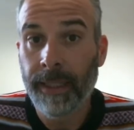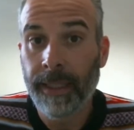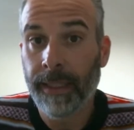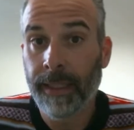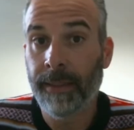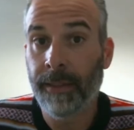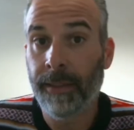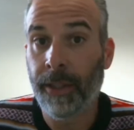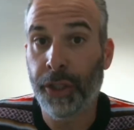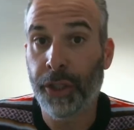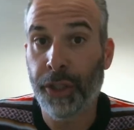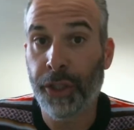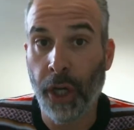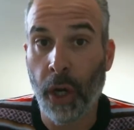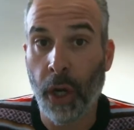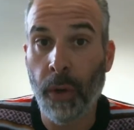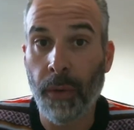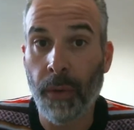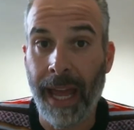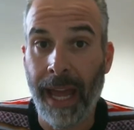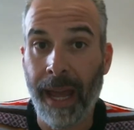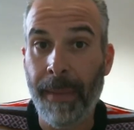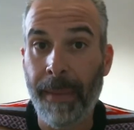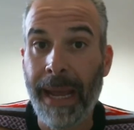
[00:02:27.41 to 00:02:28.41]
to show
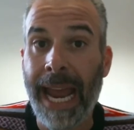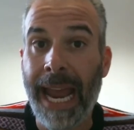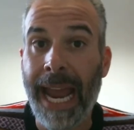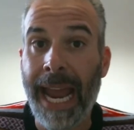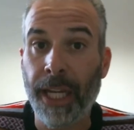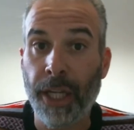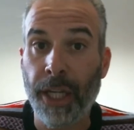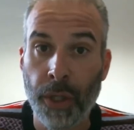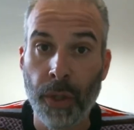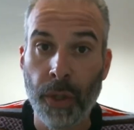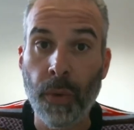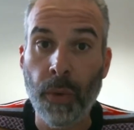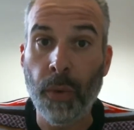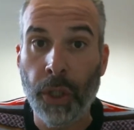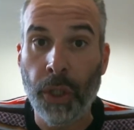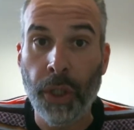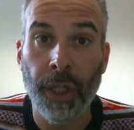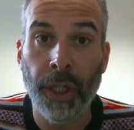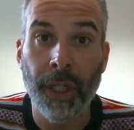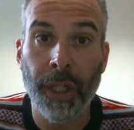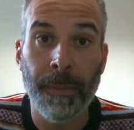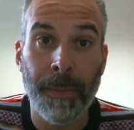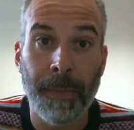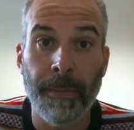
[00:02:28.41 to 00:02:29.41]
them, hey, you
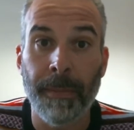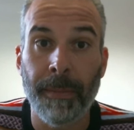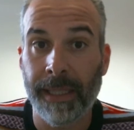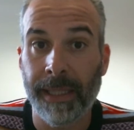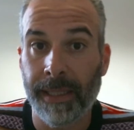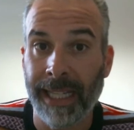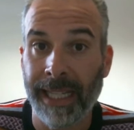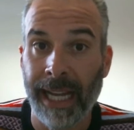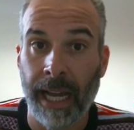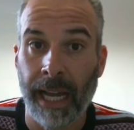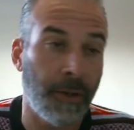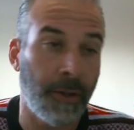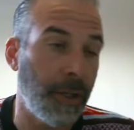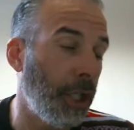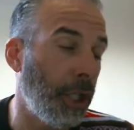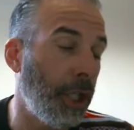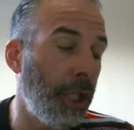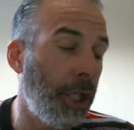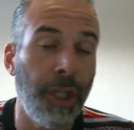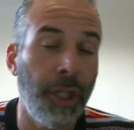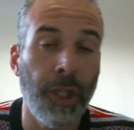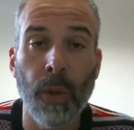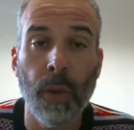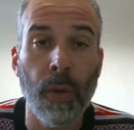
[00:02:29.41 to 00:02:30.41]
could be missing out on a
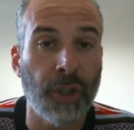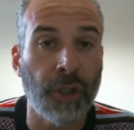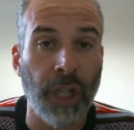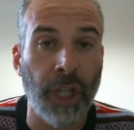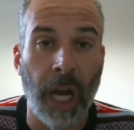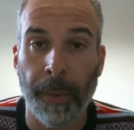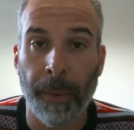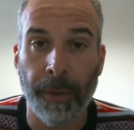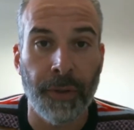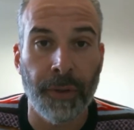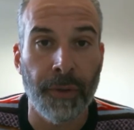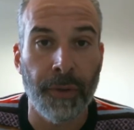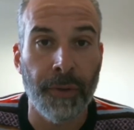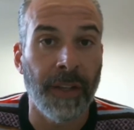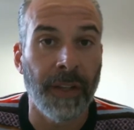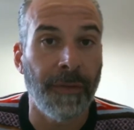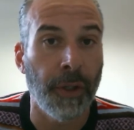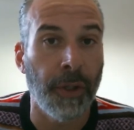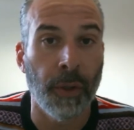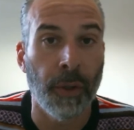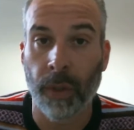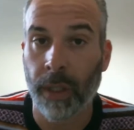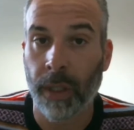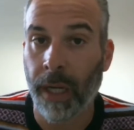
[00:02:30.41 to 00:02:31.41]
huge opportunity if
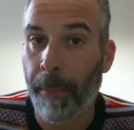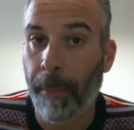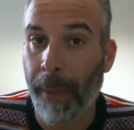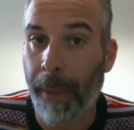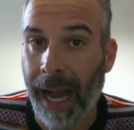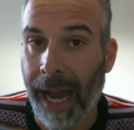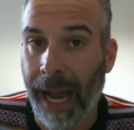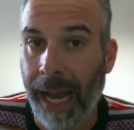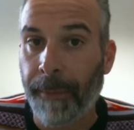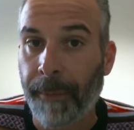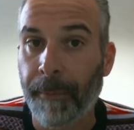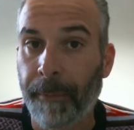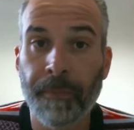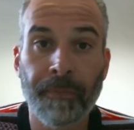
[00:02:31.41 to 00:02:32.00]
you don't come by.